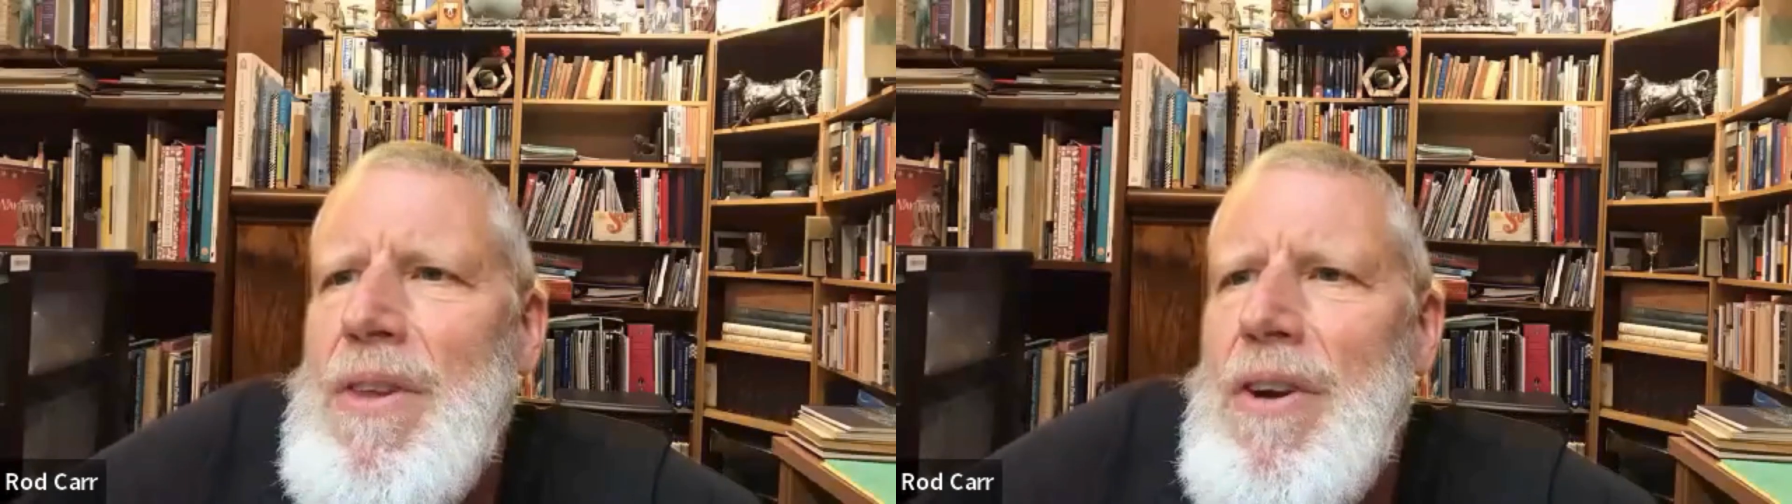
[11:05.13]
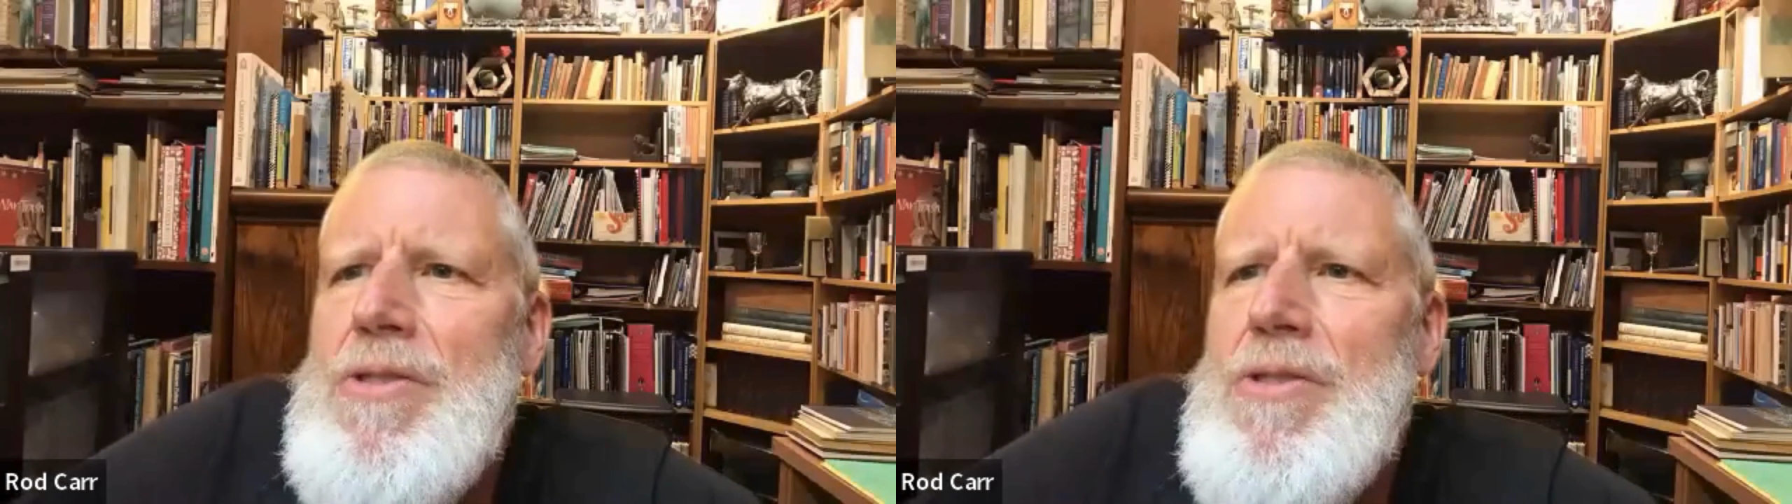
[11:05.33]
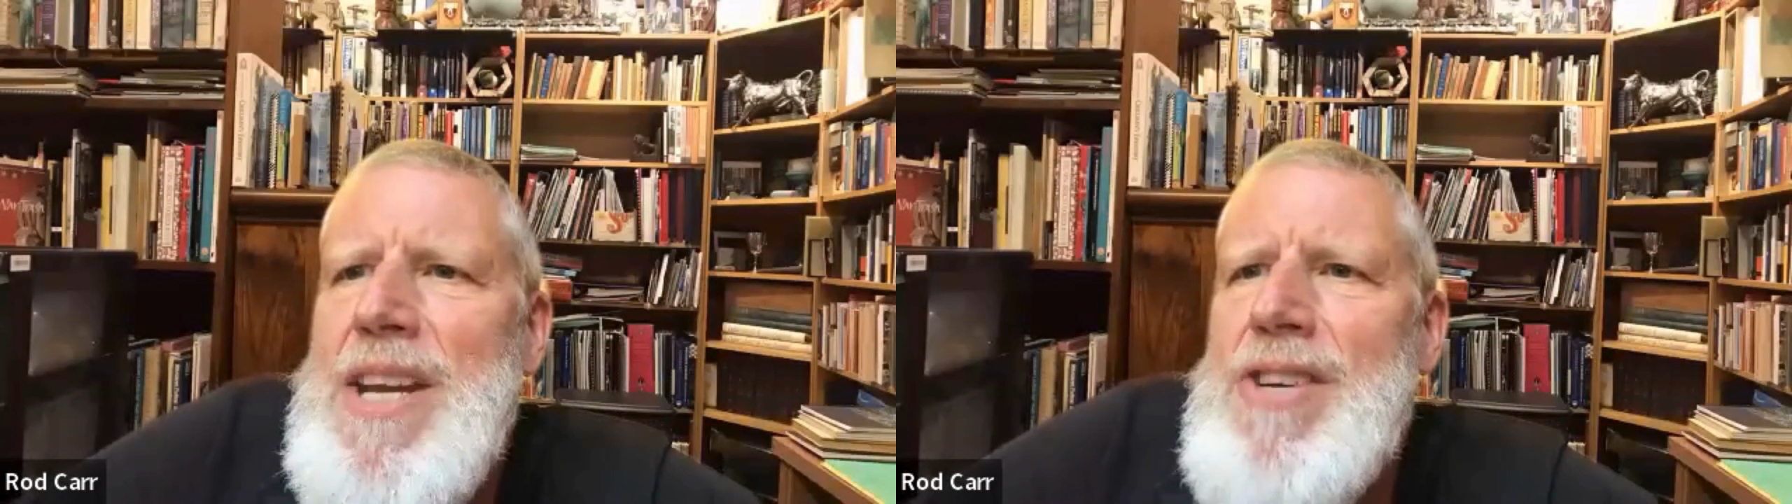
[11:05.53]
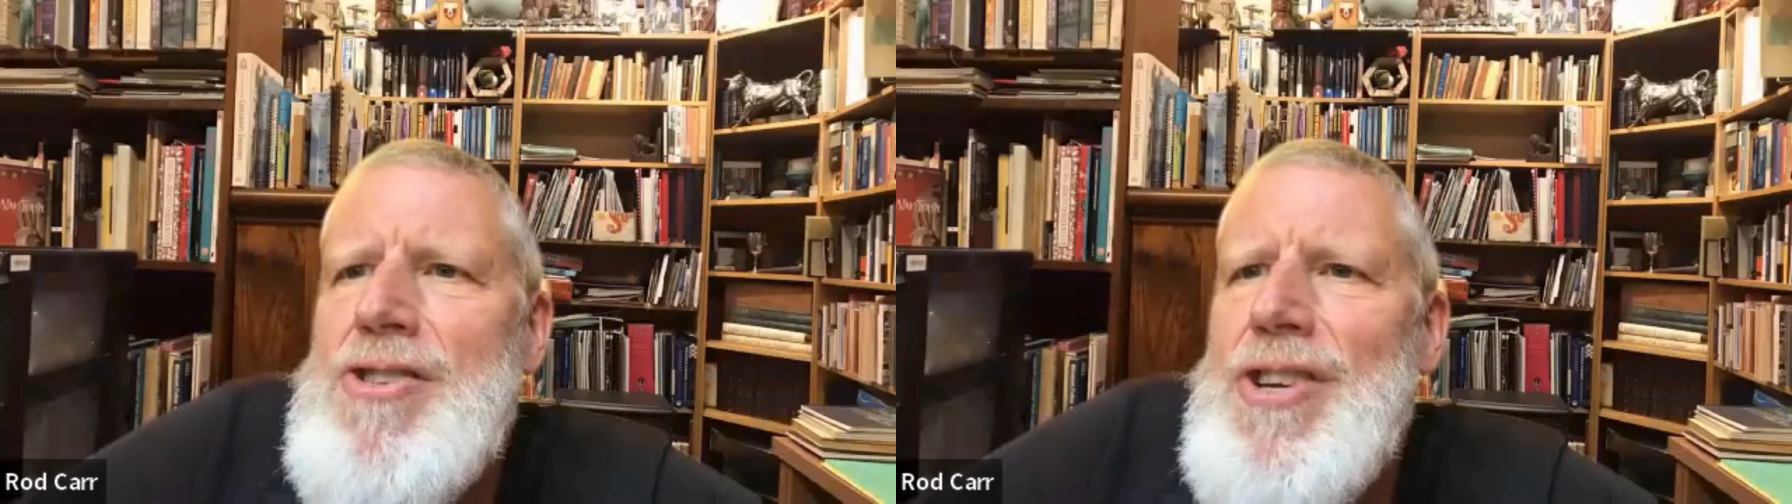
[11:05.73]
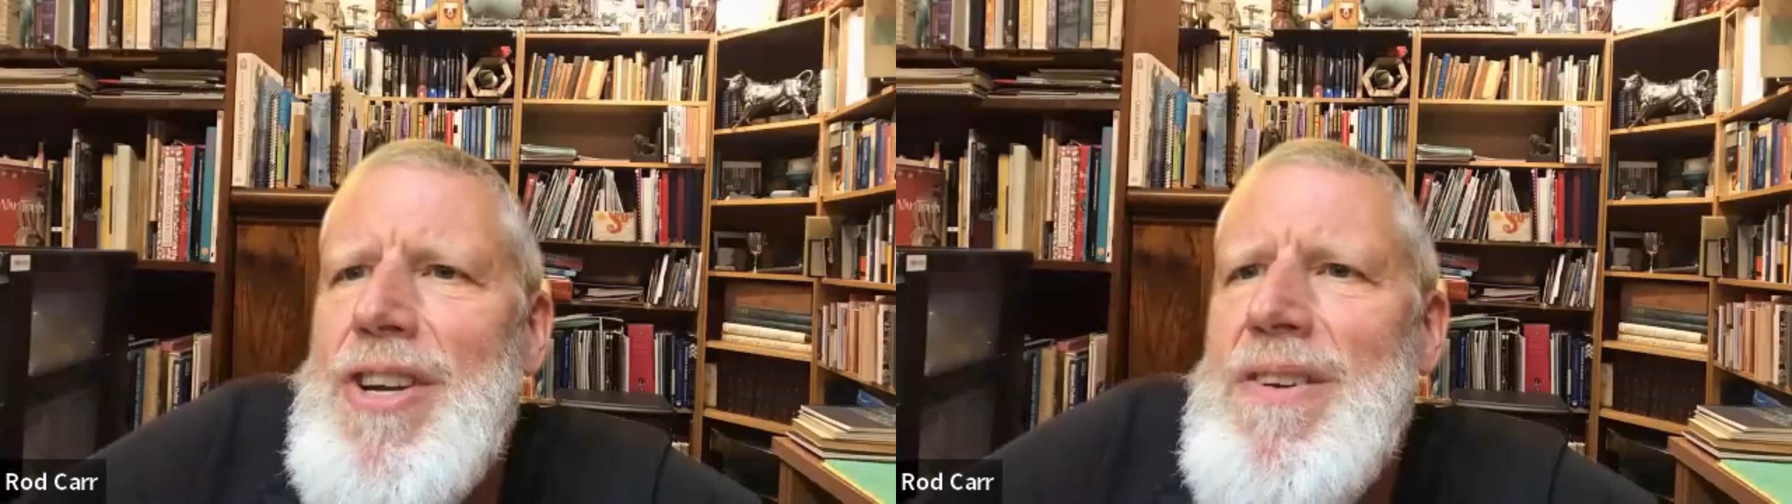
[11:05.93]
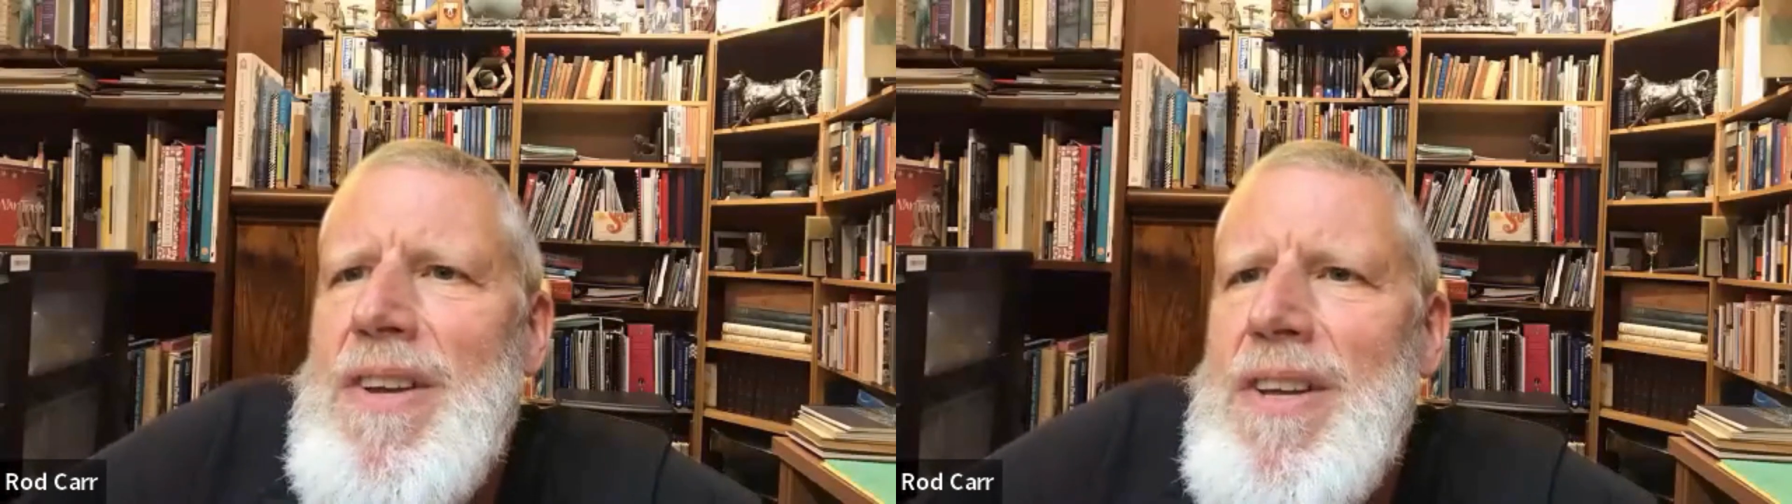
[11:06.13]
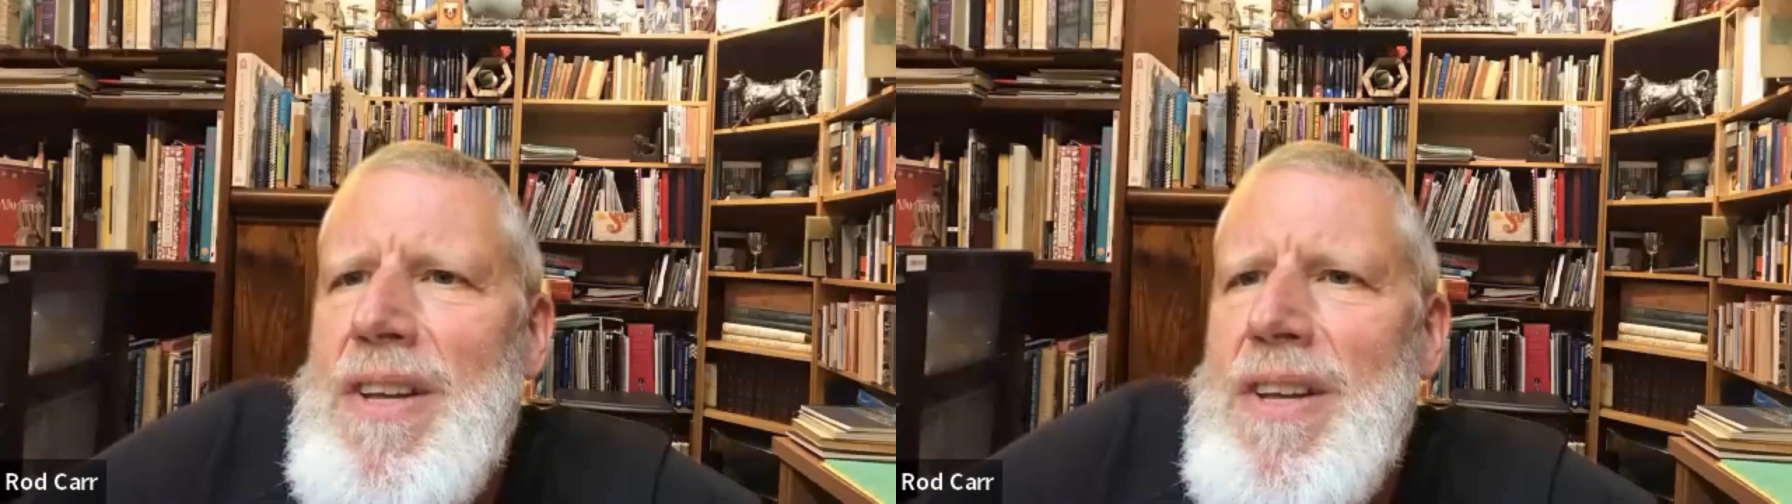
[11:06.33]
not to mention